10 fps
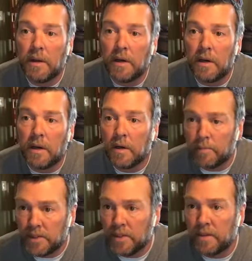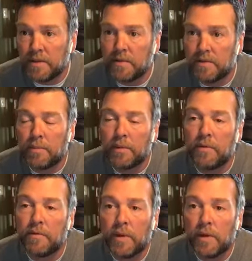Uh, our mission is to
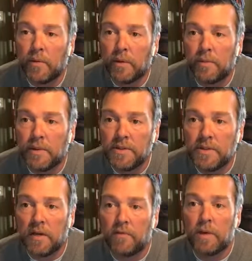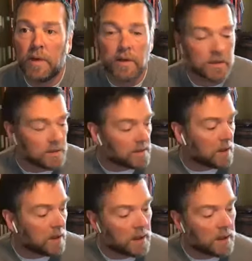improve the way the world builds software because